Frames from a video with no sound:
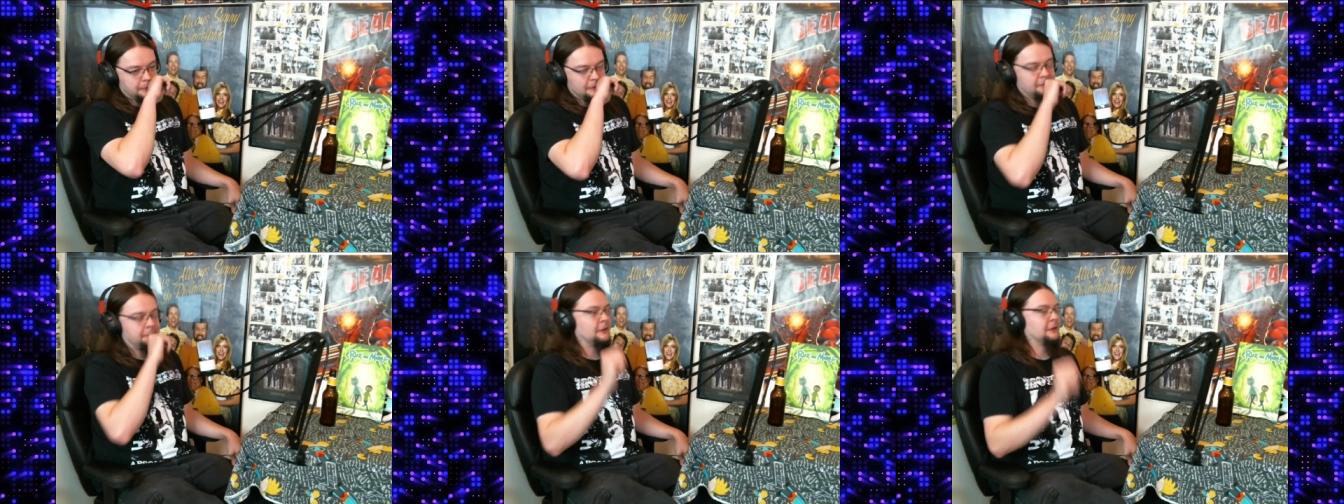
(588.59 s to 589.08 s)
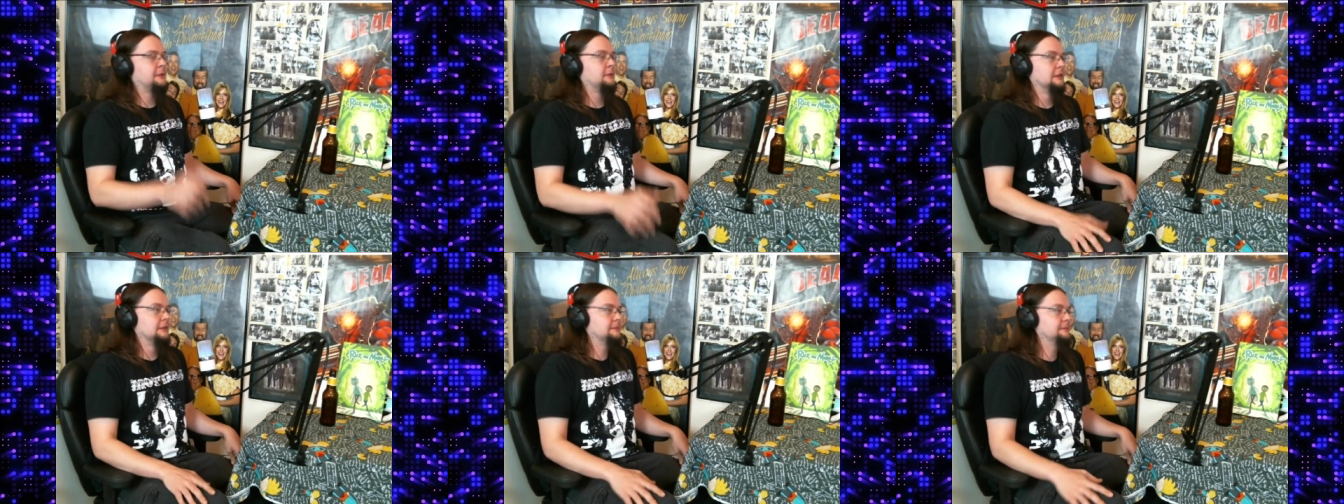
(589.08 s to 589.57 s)
The first
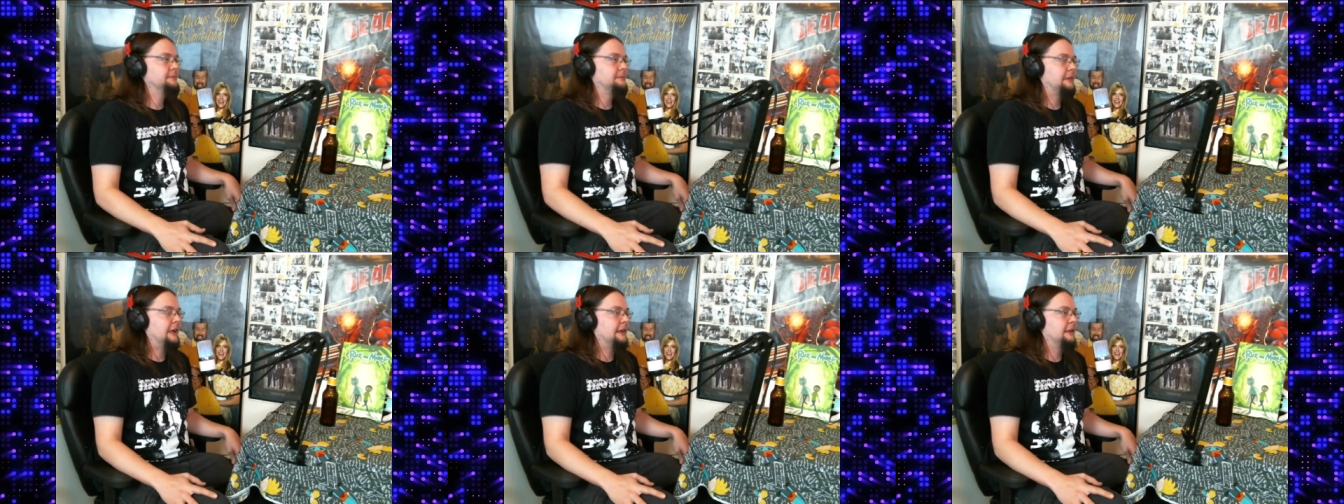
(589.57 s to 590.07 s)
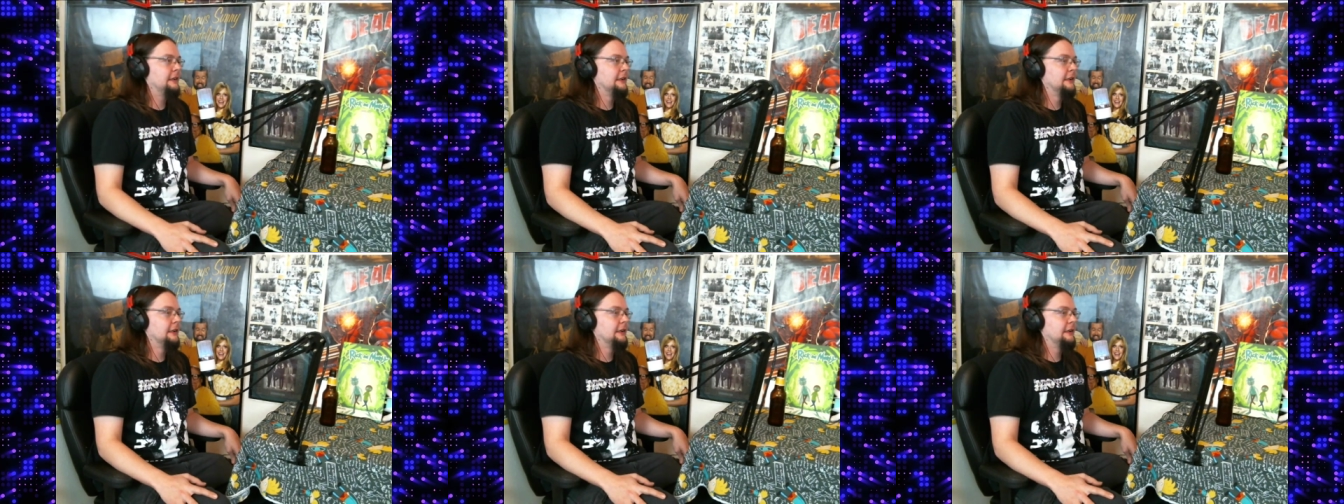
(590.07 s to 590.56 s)
one had
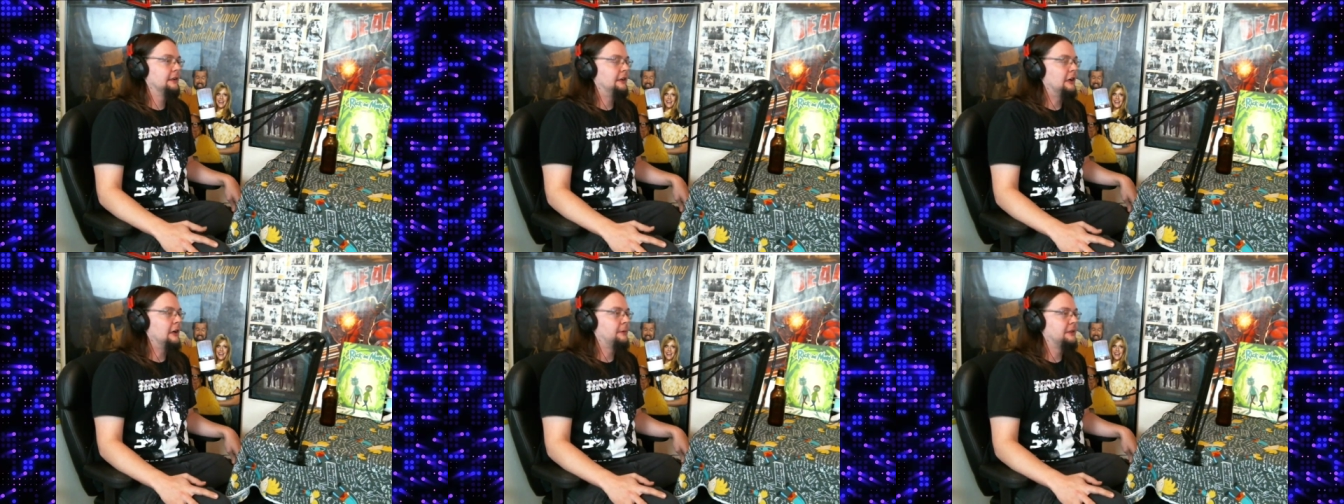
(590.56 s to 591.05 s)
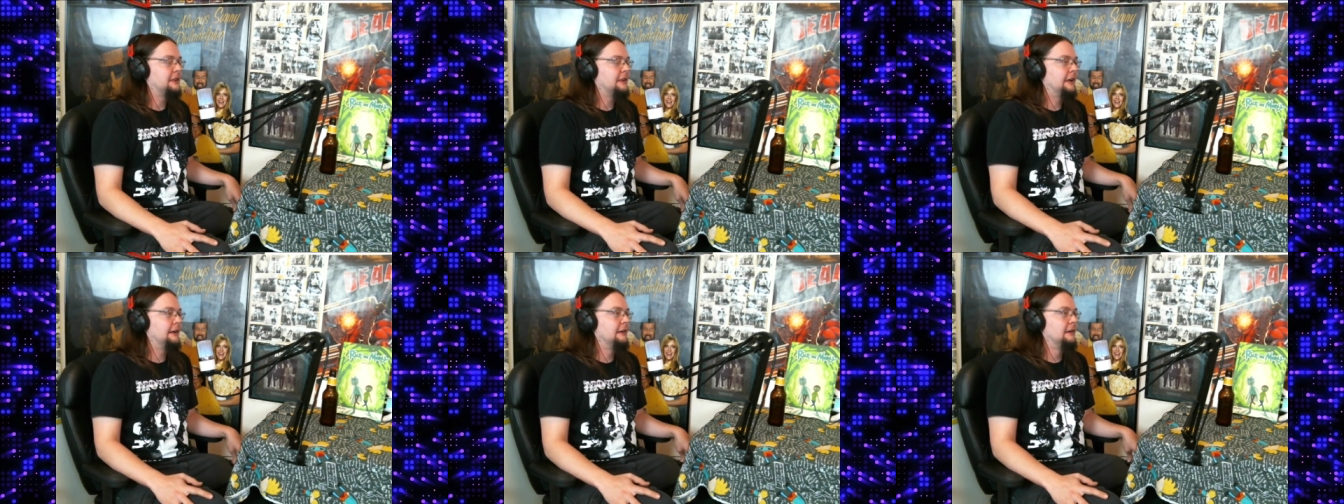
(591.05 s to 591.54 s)
the opera
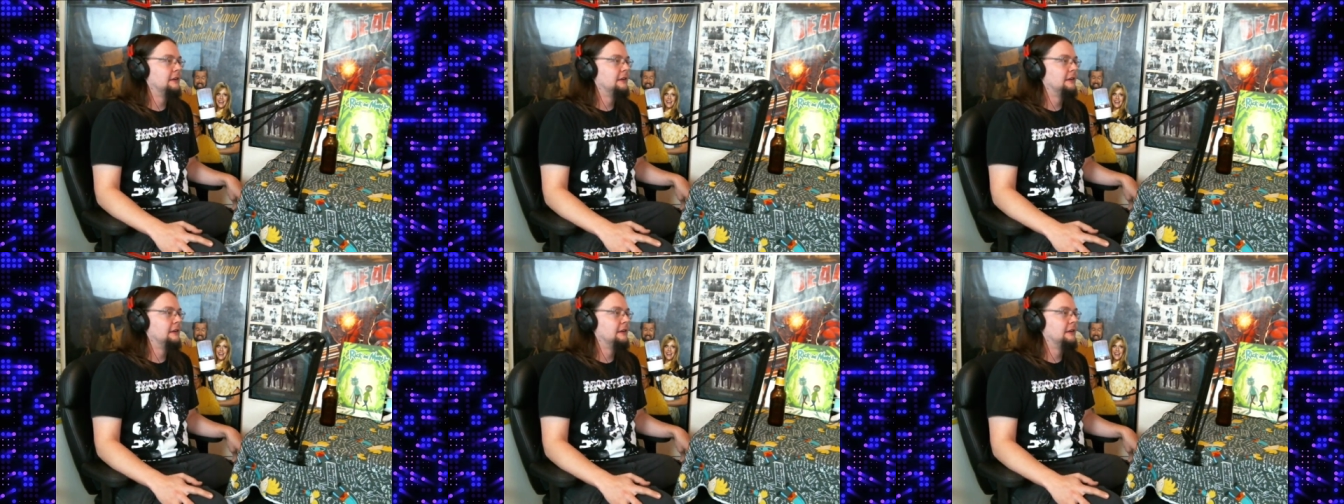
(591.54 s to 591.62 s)
style.